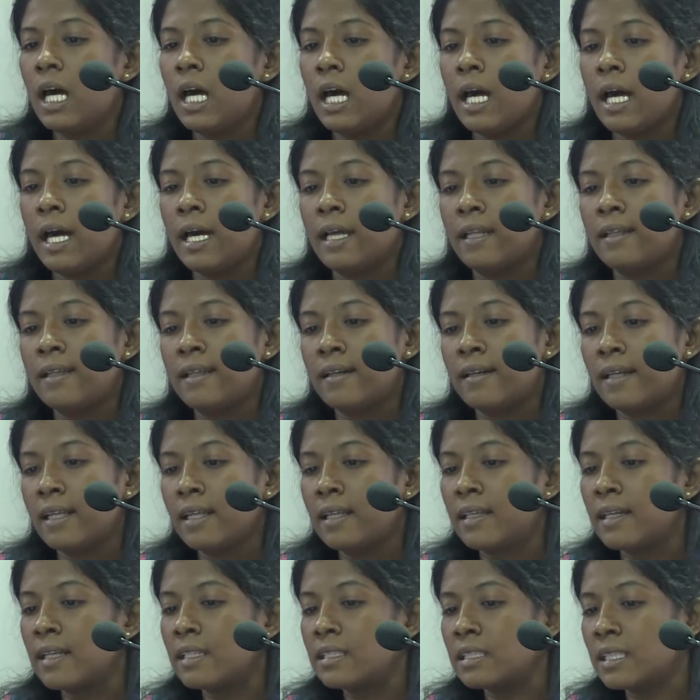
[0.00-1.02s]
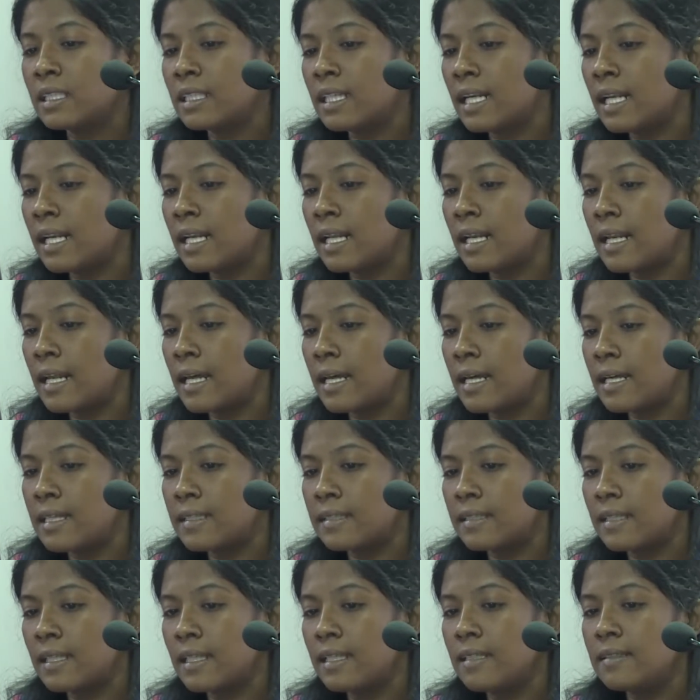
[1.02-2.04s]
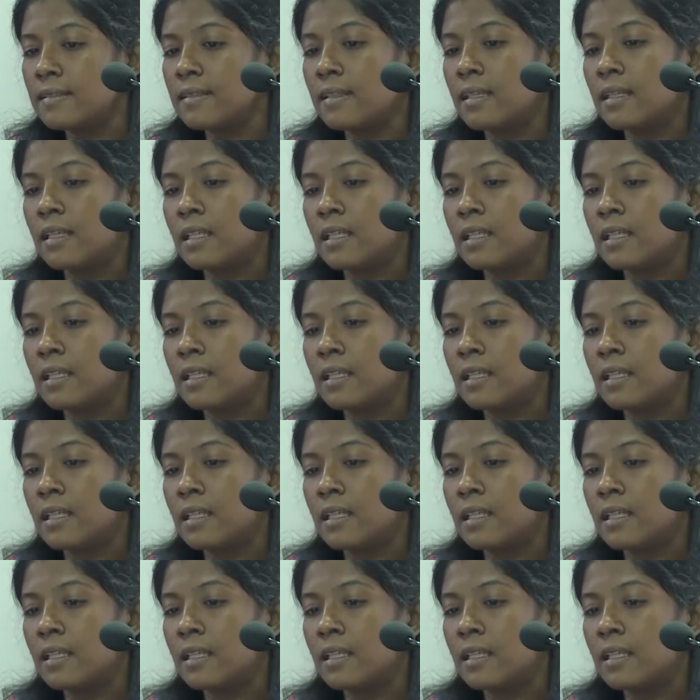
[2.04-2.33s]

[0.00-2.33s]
and the regression analysis,